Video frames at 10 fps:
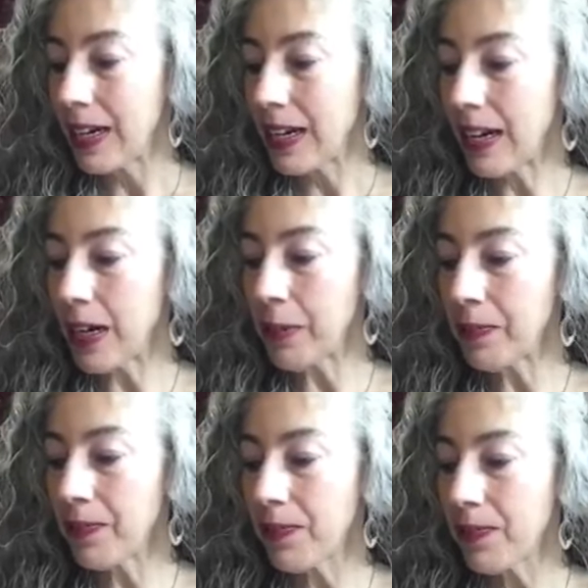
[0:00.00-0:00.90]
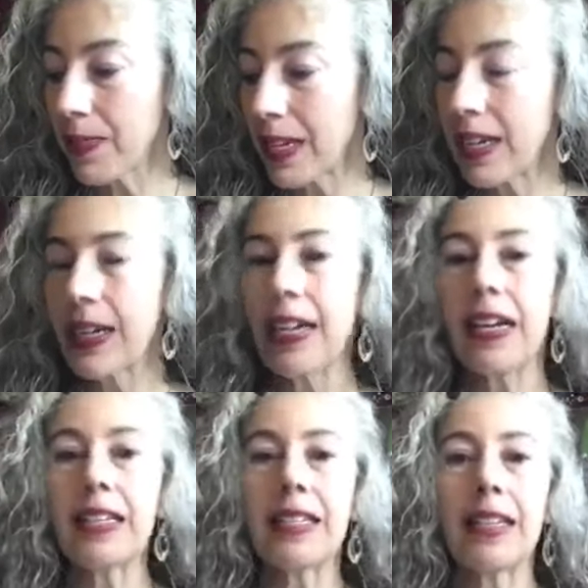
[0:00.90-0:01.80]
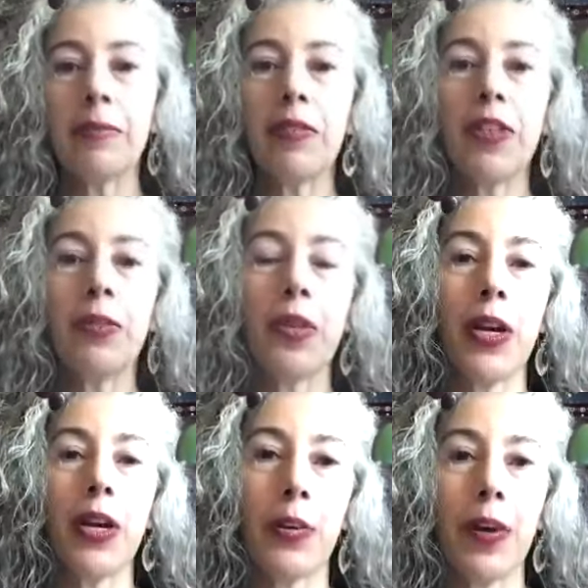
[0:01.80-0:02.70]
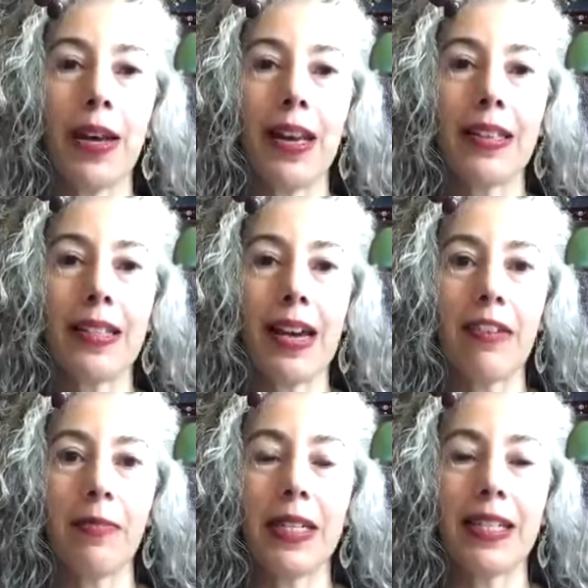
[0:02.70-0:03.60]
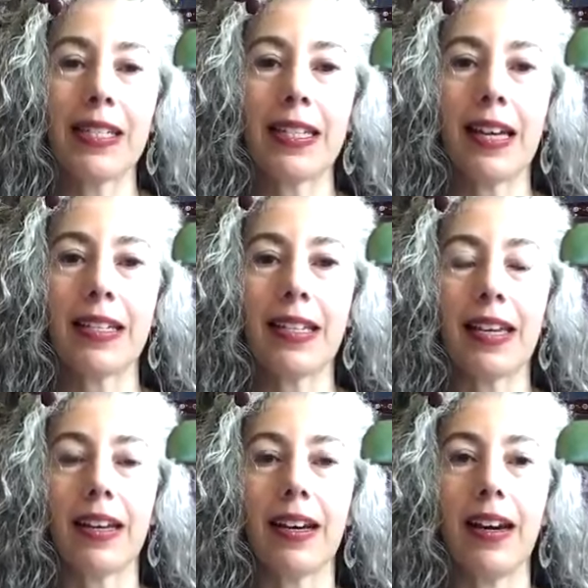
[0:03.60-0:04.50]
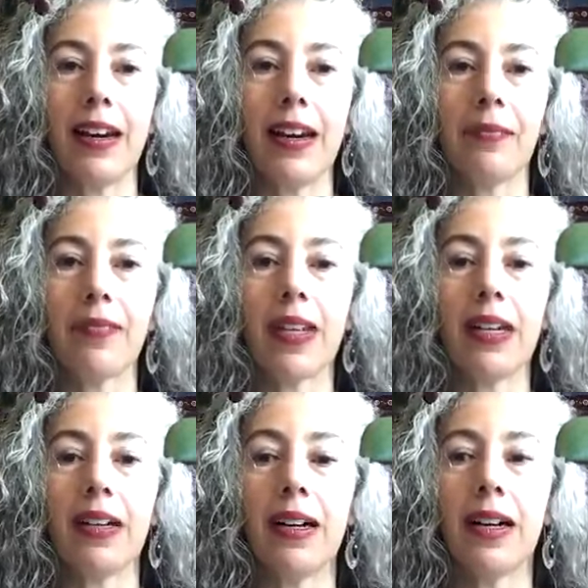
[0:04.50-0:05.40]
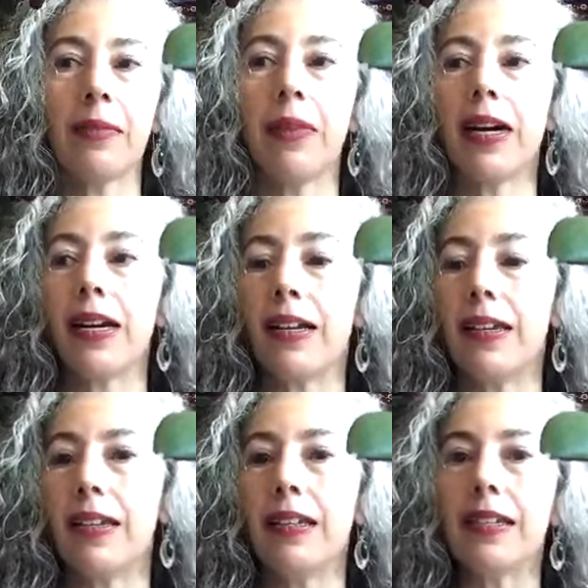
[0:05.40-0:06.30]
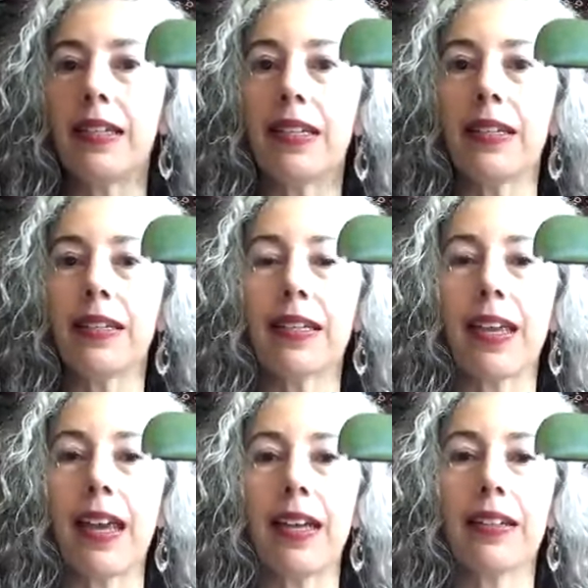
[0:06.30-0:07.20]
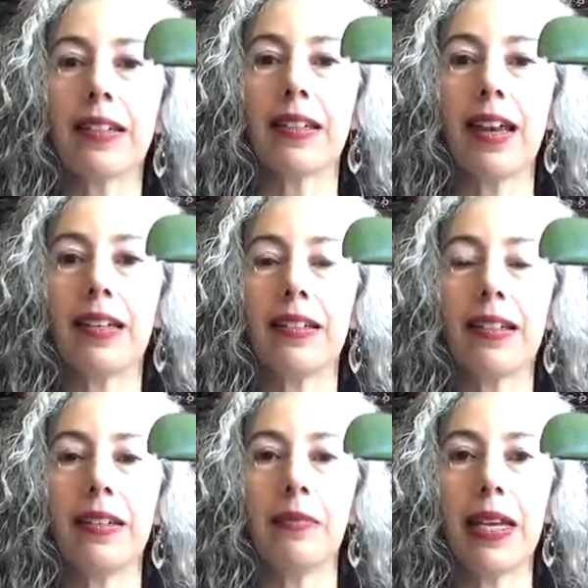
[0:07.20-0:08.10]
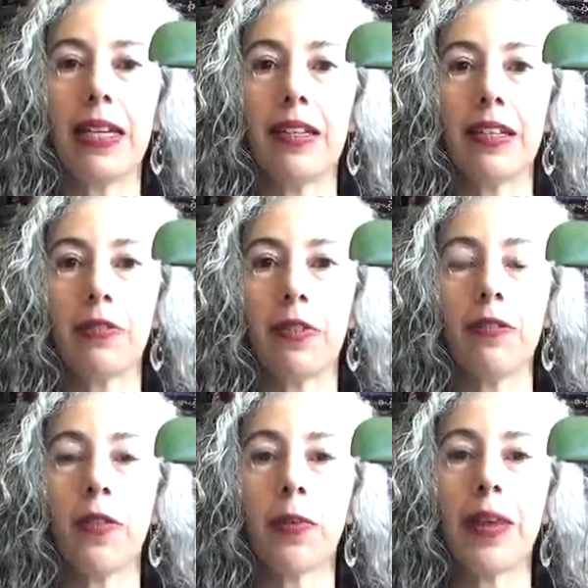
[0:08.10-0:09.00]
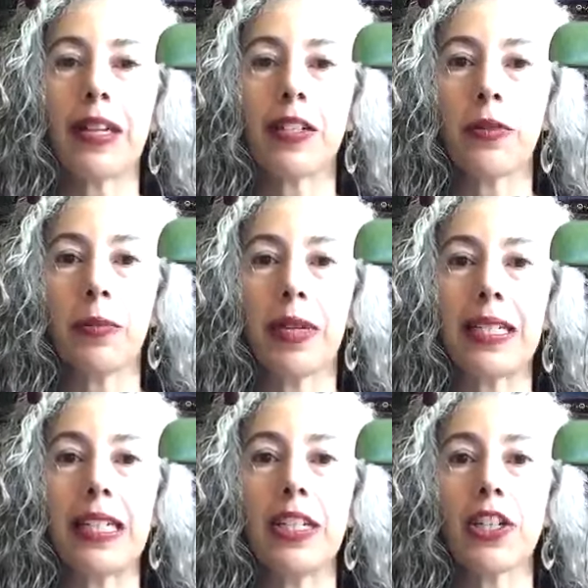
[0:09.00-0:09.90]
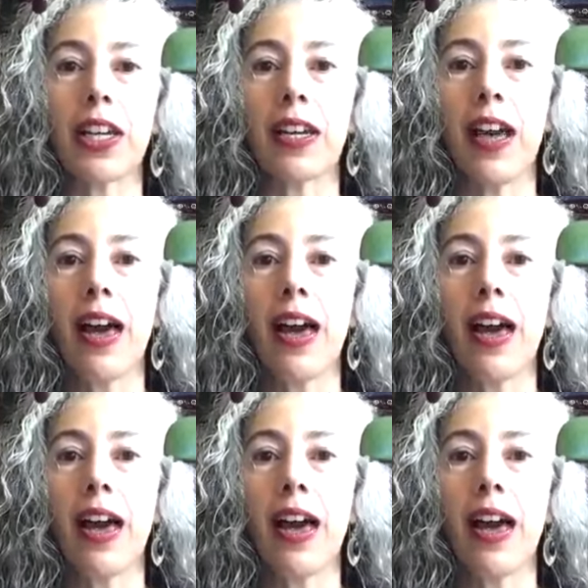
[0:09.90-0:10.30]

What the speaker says: As some of you know, as I have been discussing on my e-zines and in many different formats through my teaching,